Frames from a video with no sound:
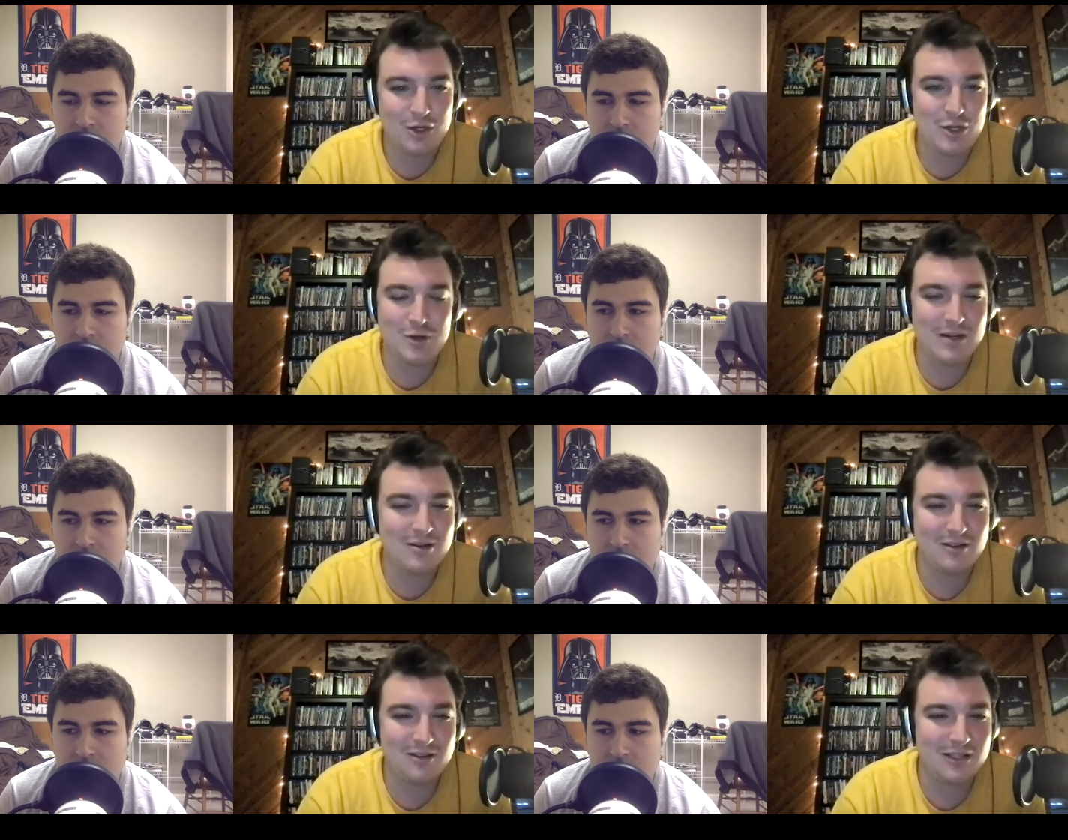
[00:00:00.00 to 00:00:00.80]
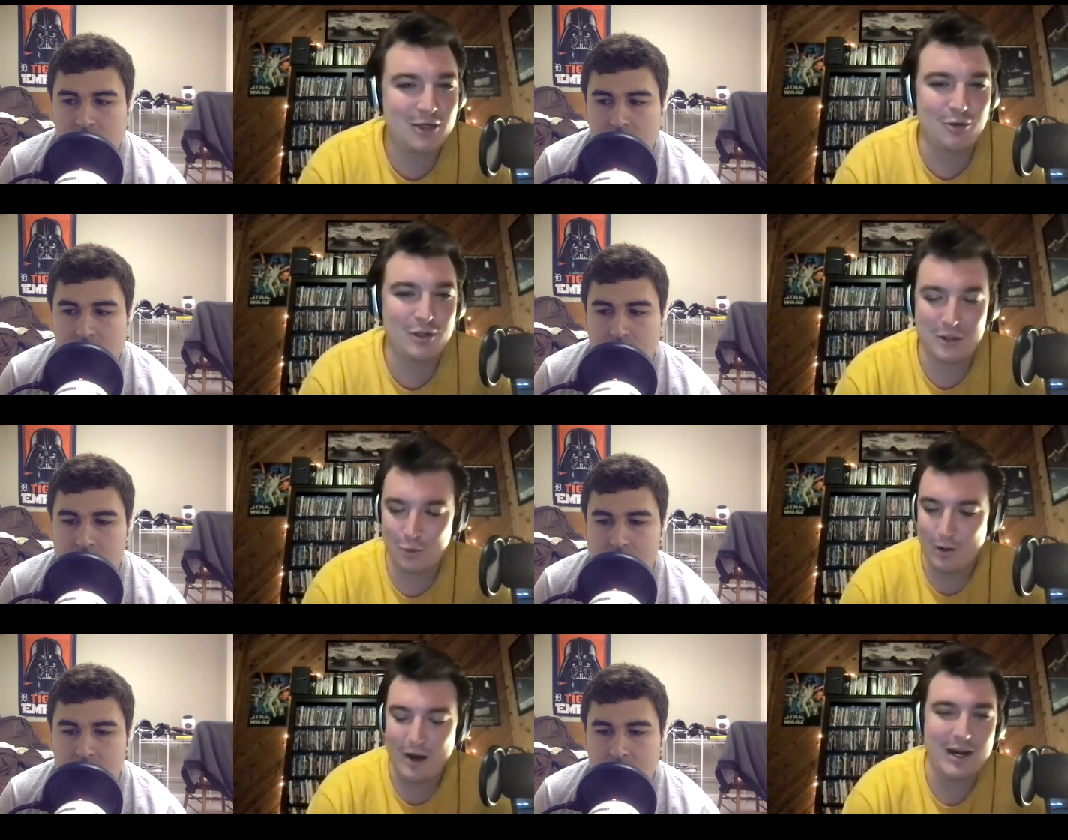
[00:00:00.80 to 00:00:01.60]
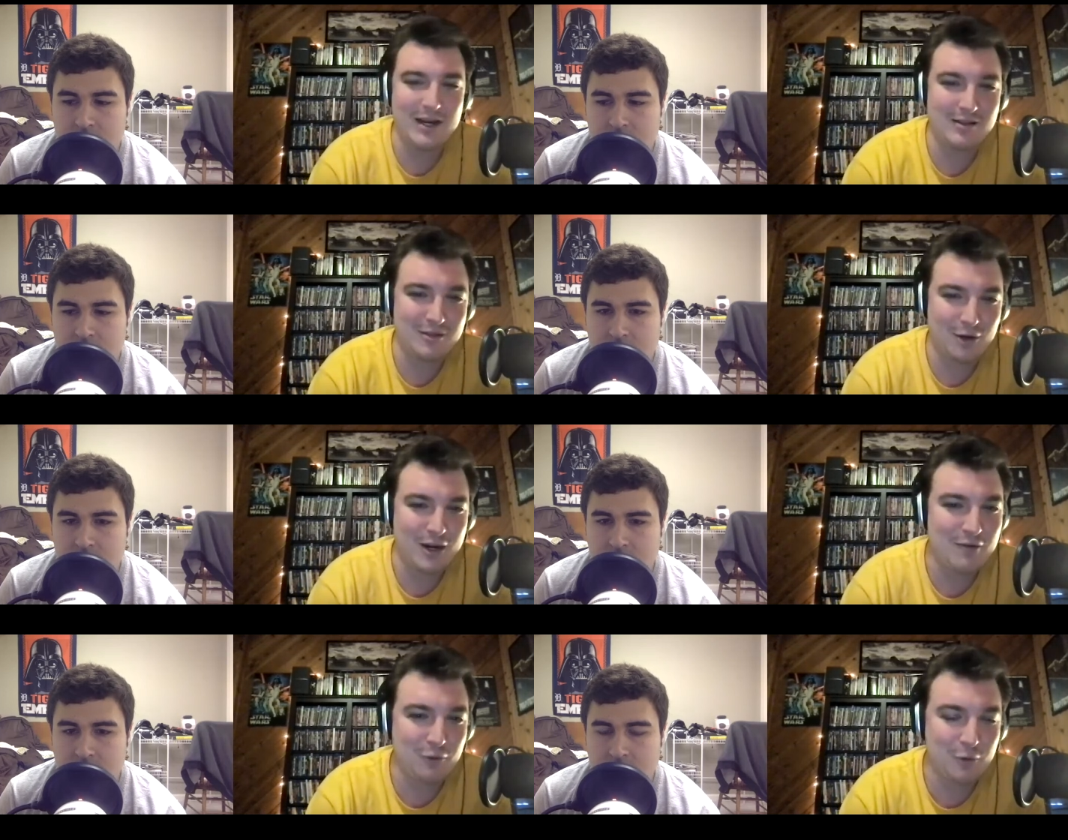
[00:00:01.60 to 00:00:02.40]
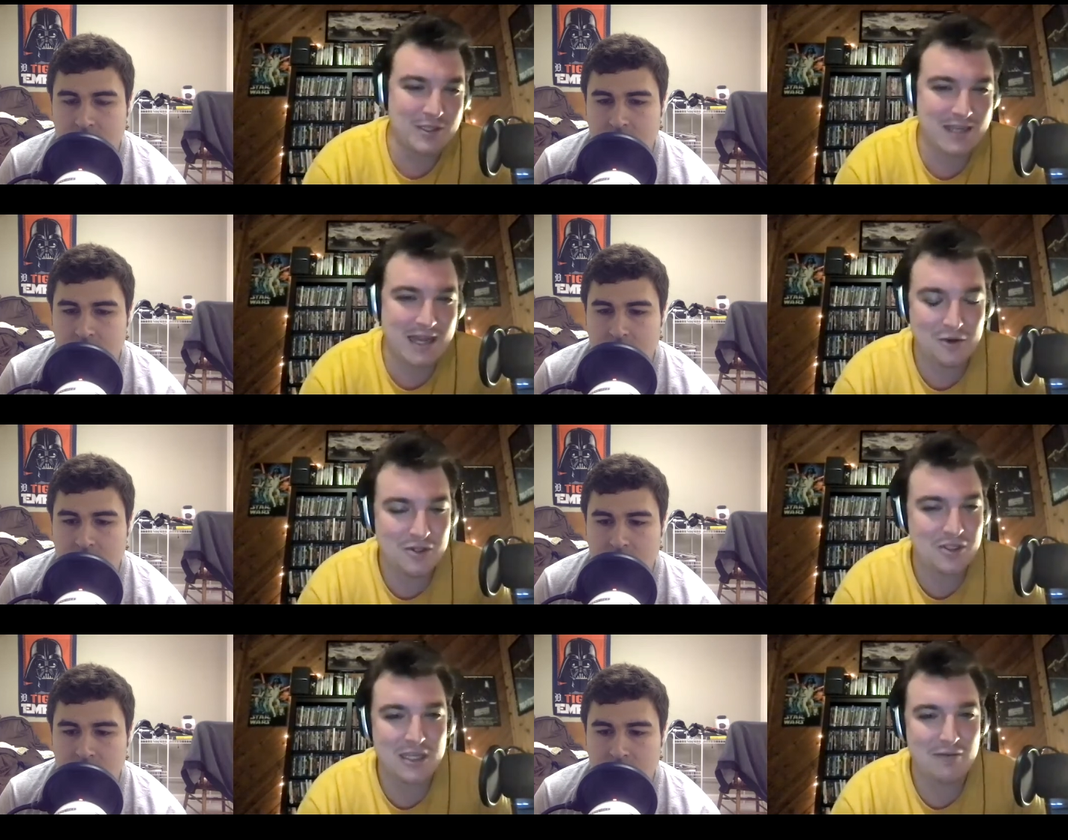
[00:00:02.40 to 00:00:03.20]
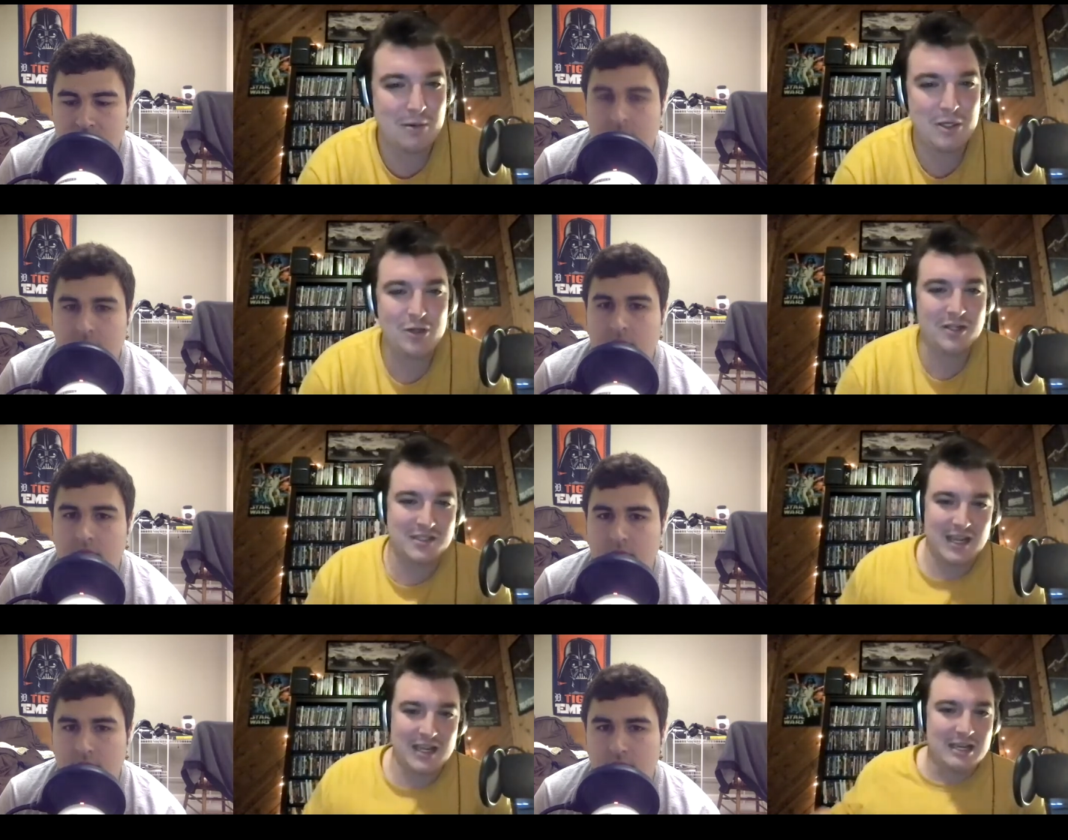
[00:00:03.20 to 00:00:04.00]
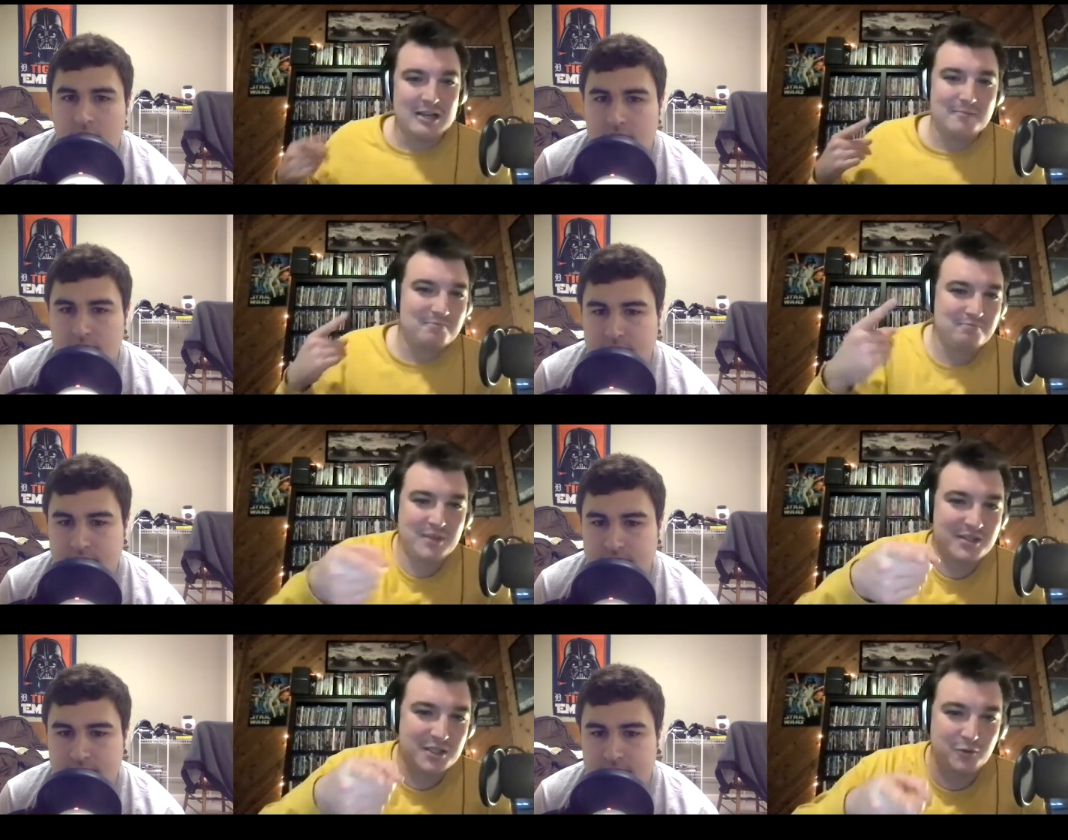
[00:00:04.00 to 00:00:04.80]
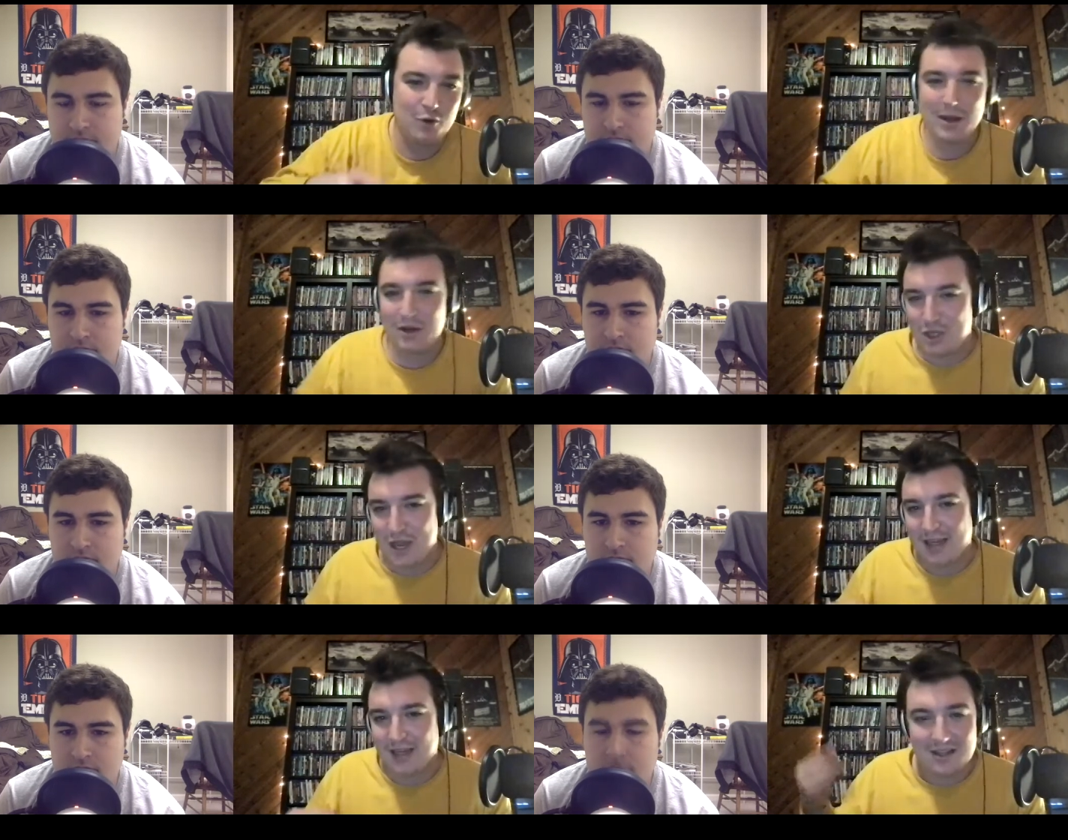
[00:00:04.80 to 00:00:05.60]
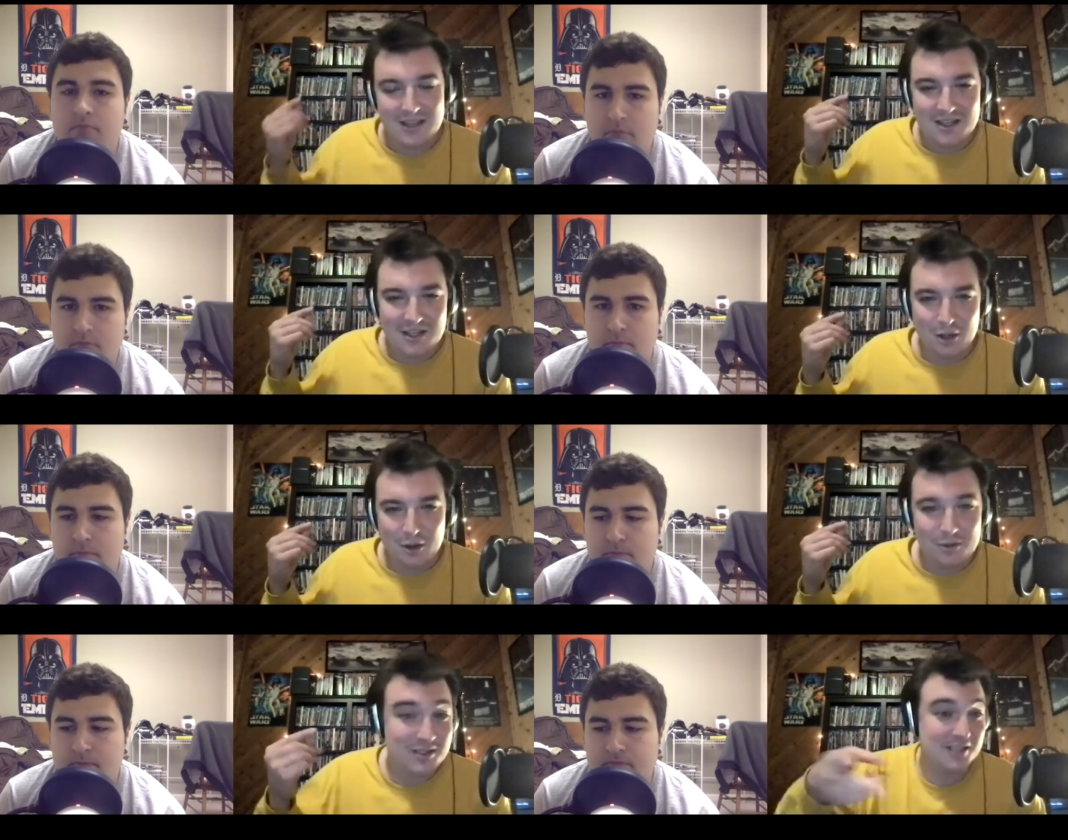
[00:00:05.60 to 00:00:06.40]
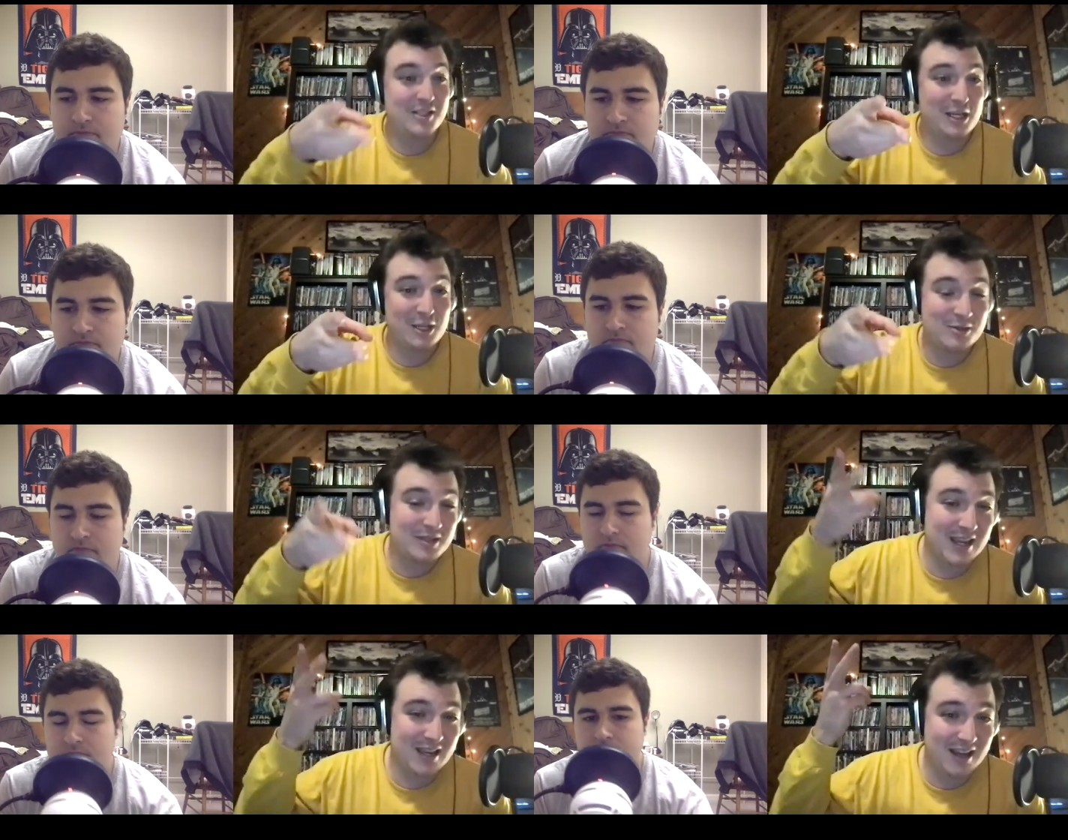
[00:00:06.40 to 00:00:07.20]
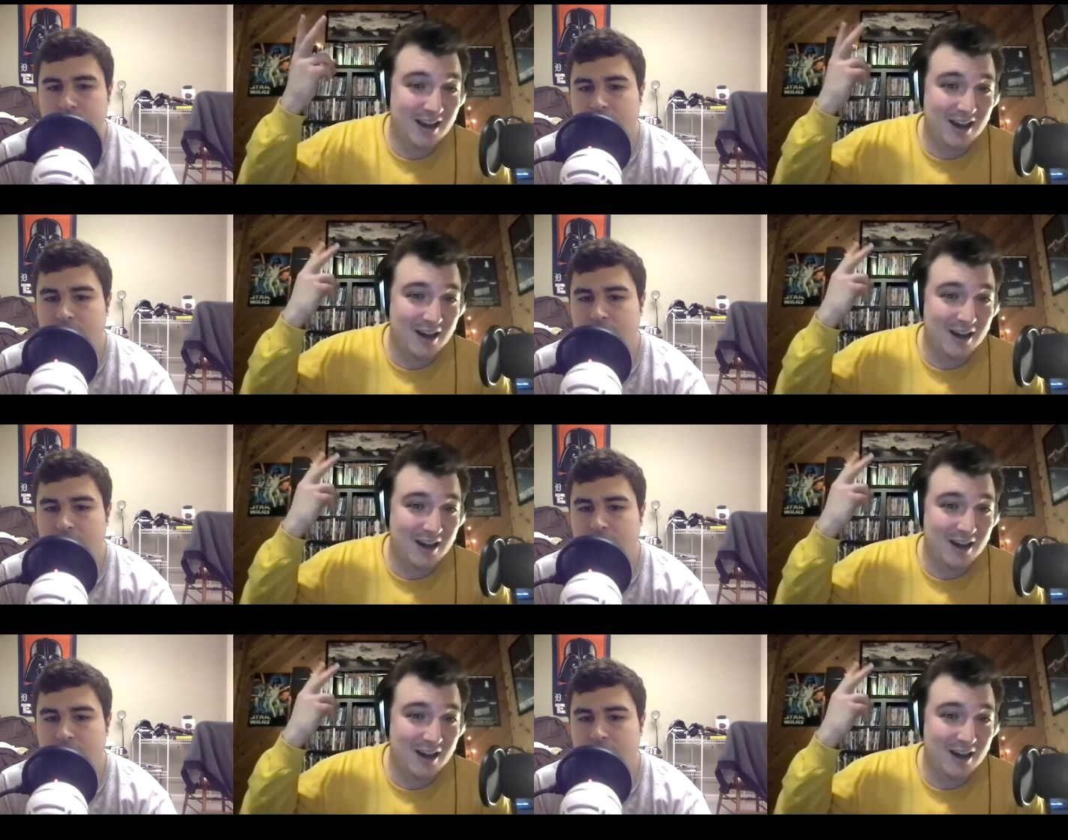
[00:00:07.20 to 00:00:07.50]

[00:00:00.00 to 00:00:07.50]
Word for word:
Speaker 1: you can literally they're wearing their influences on their sleeve. I mean, you can mm. say this is Full Metal Jacket. You know, this is like you said, uh,